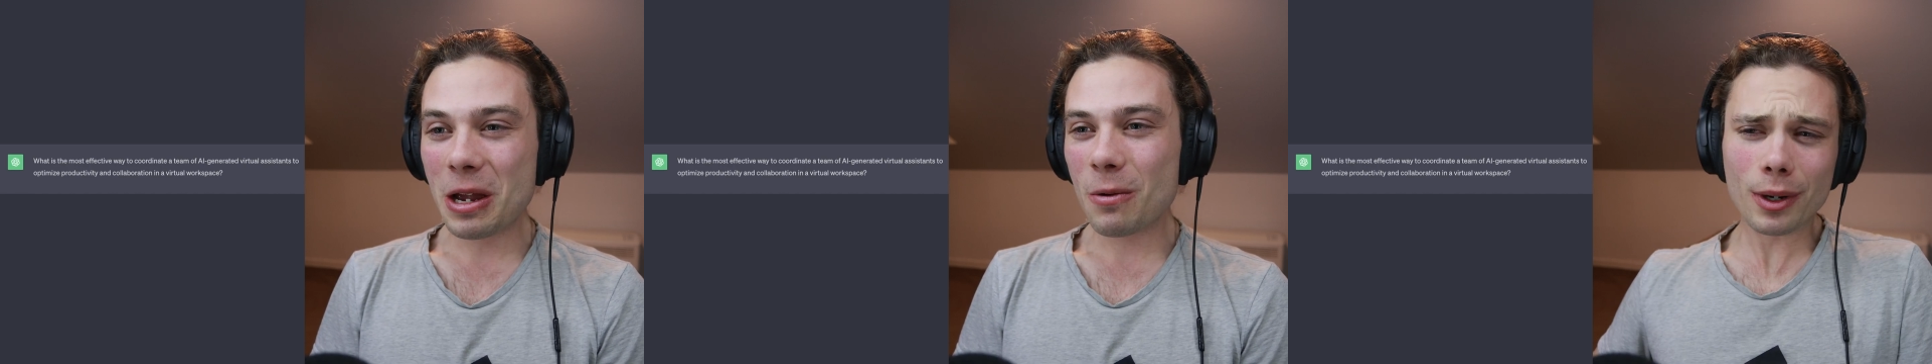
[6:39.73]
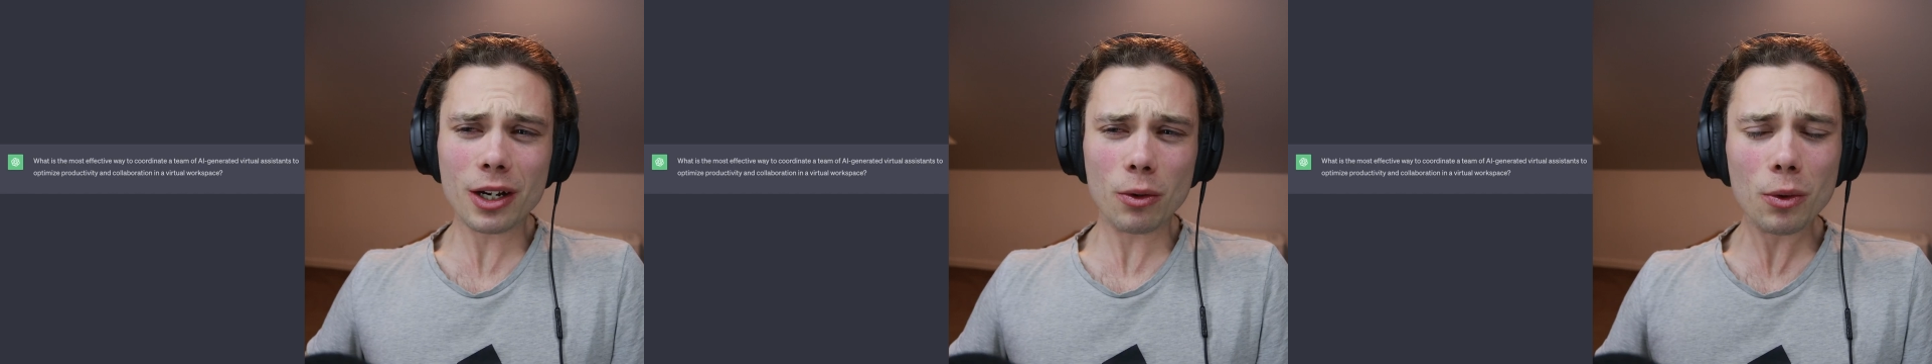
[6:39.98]

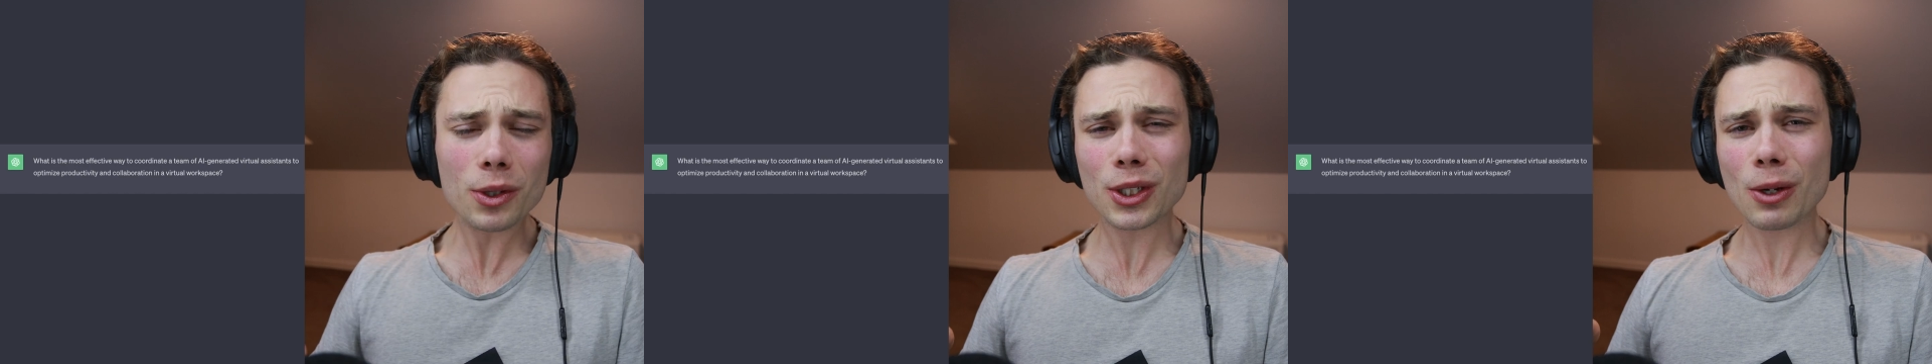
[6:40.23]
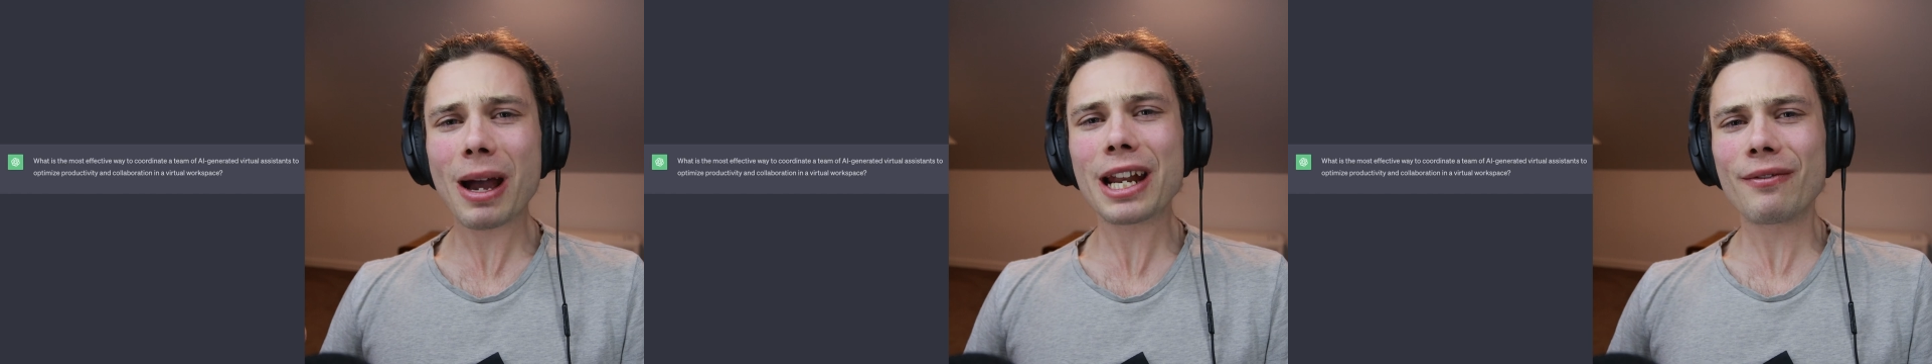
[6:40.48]
but
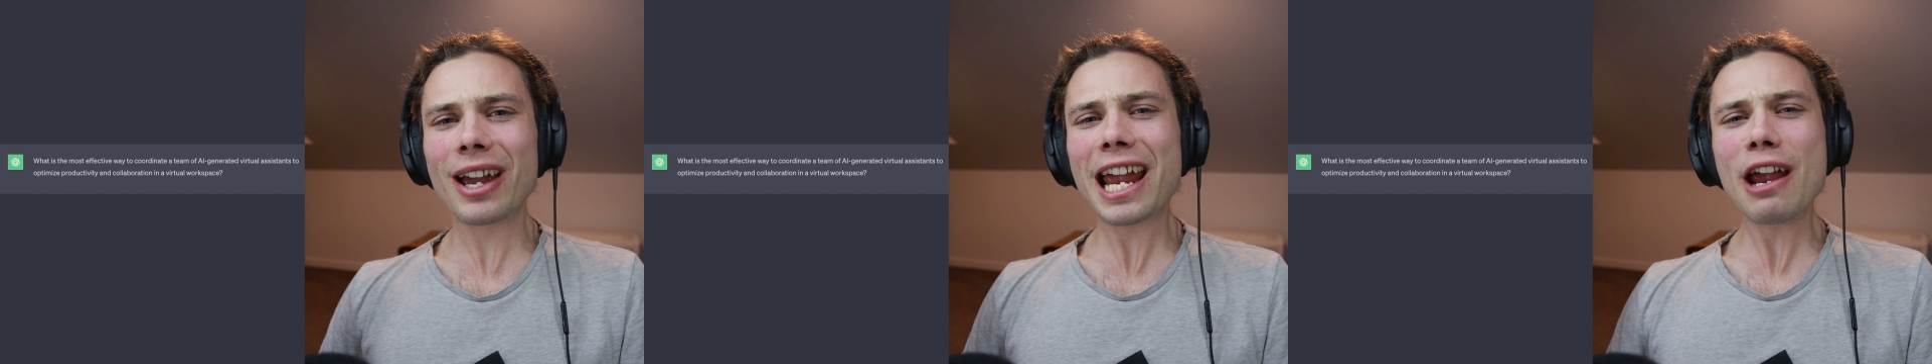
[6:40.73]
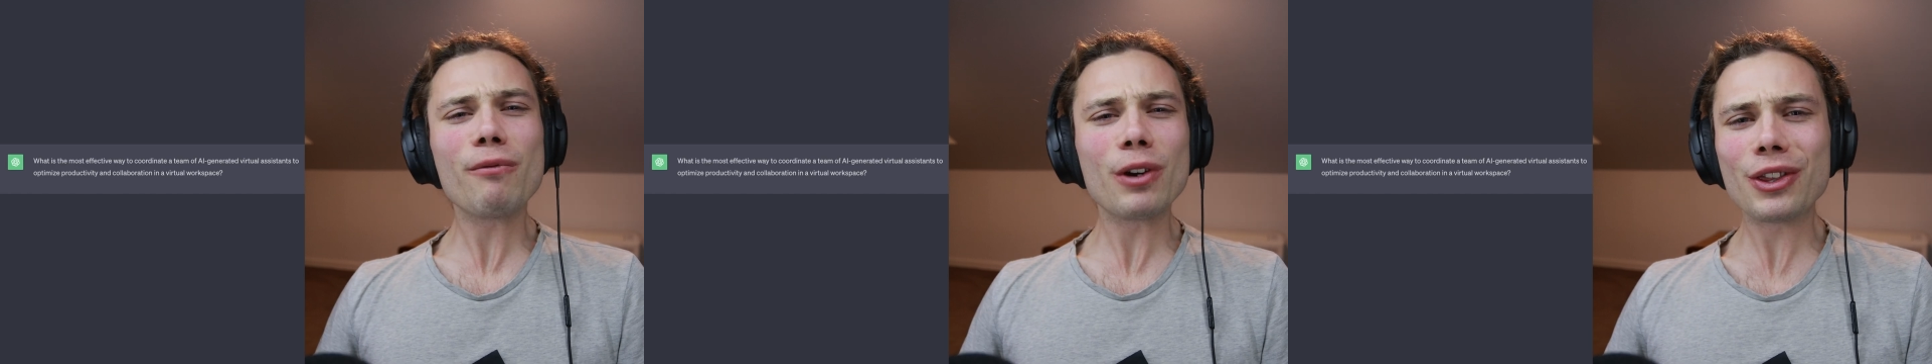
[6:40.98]
also out of
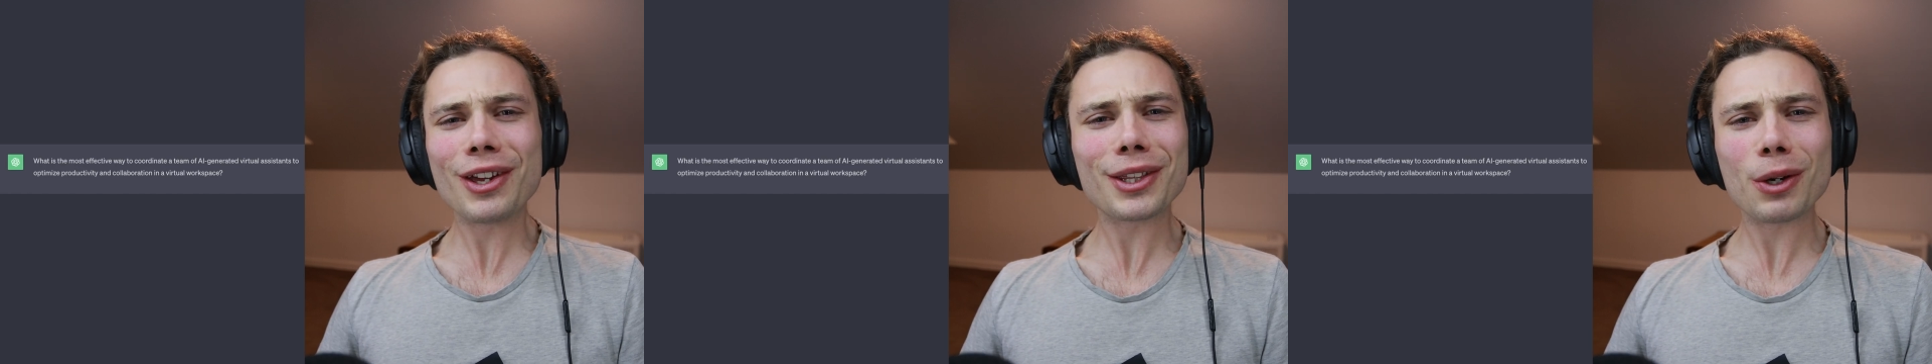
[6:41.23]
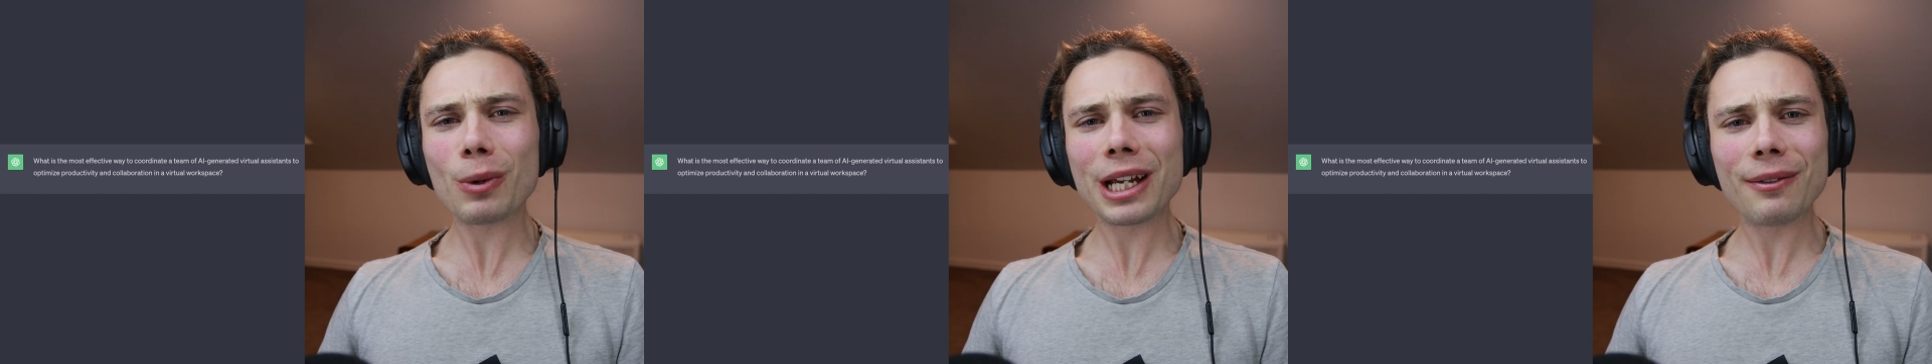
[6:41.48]
everything
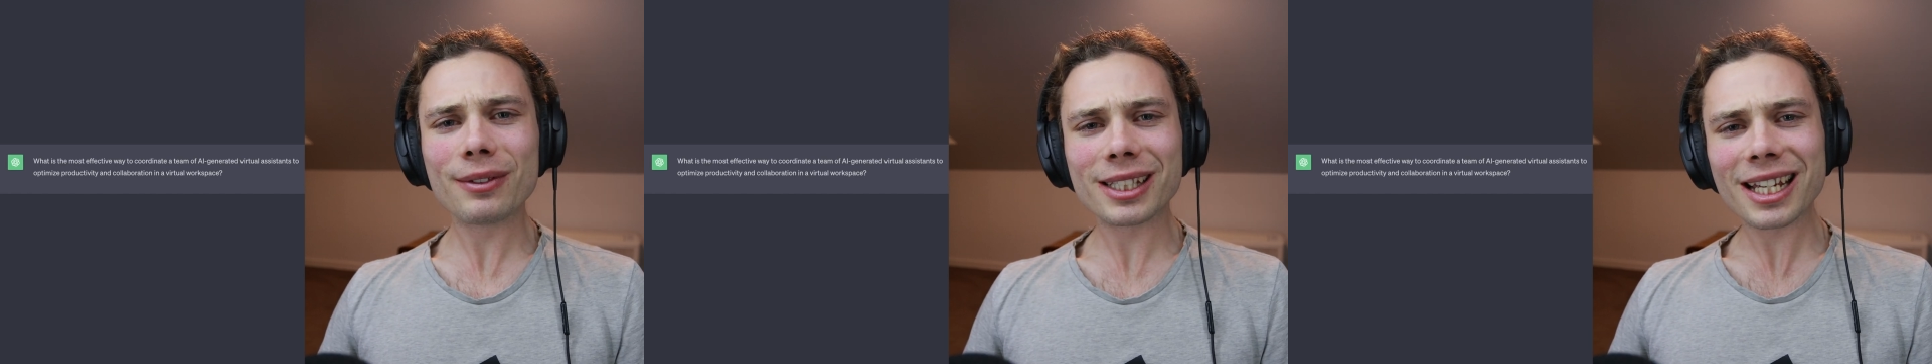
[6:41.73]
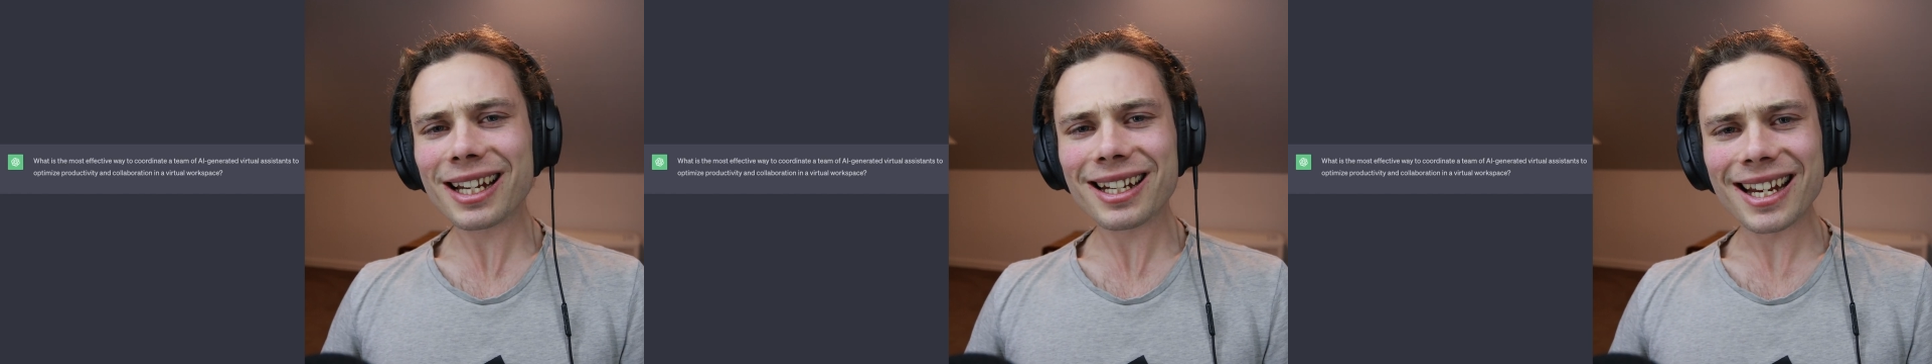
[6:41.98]
that we have
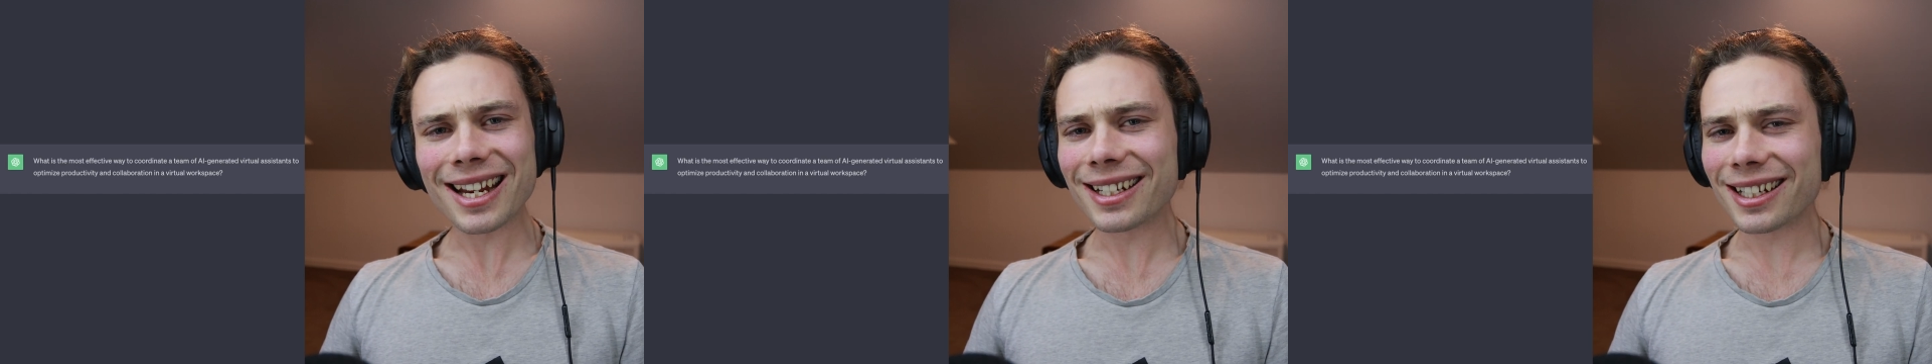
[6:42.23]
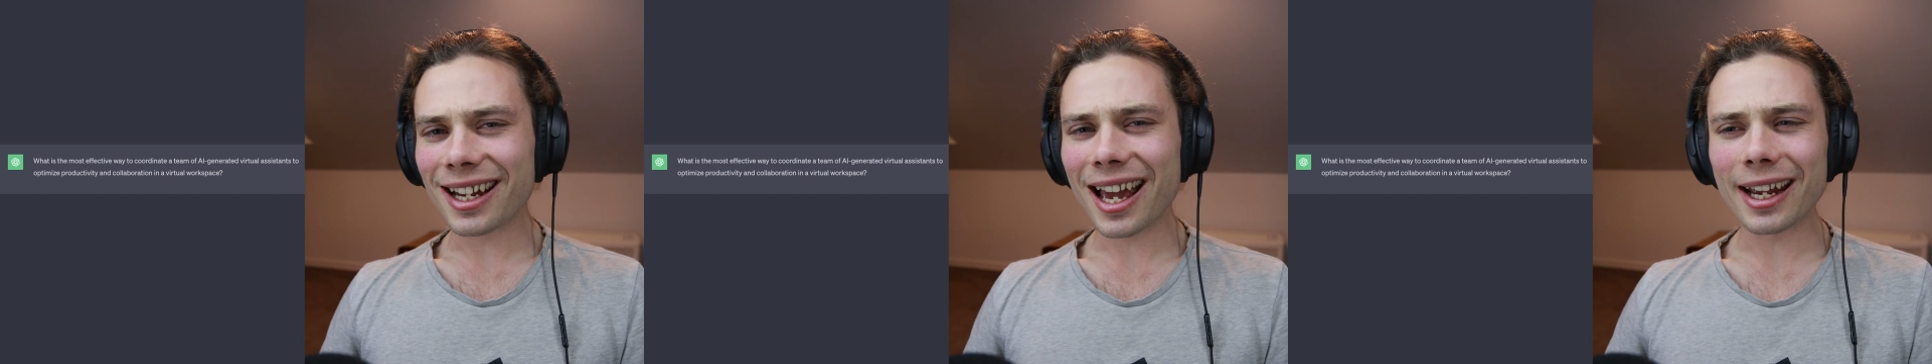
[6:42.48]
seen here
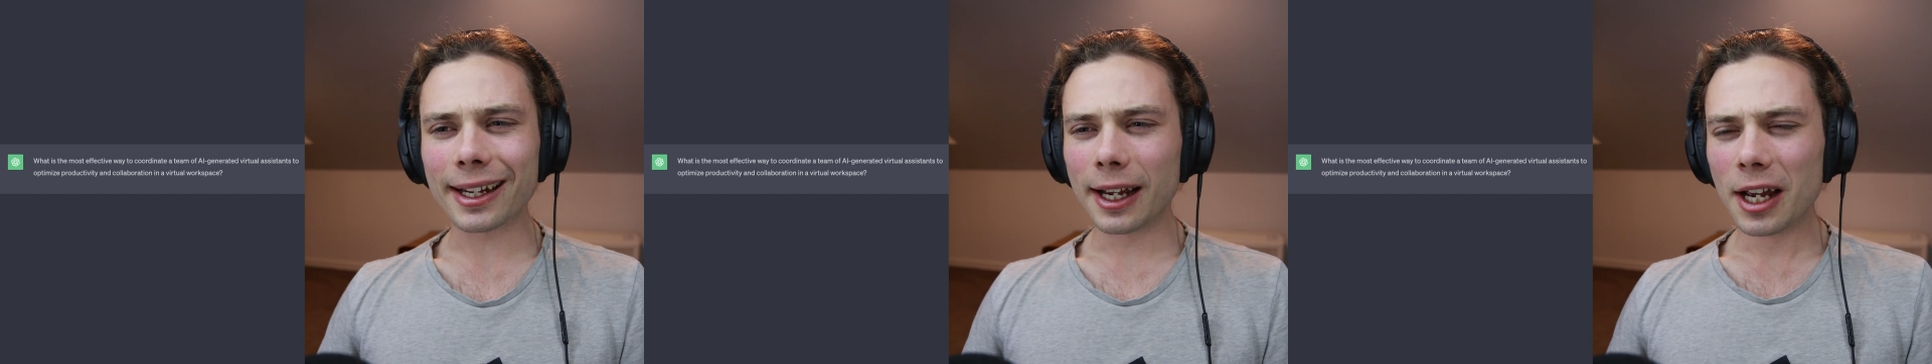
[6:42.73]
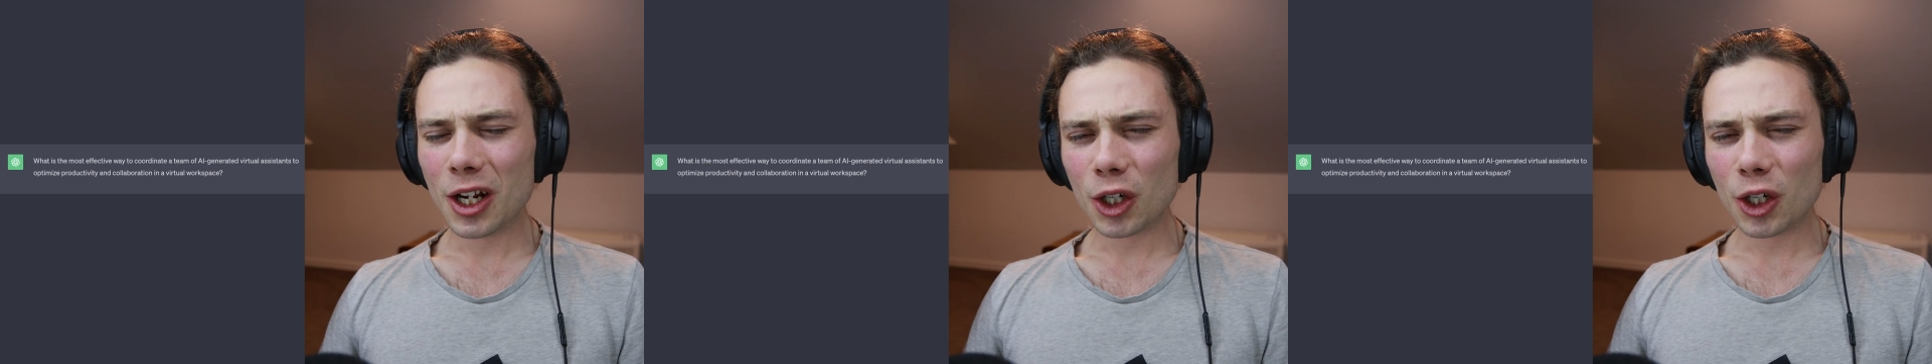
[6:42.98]
today,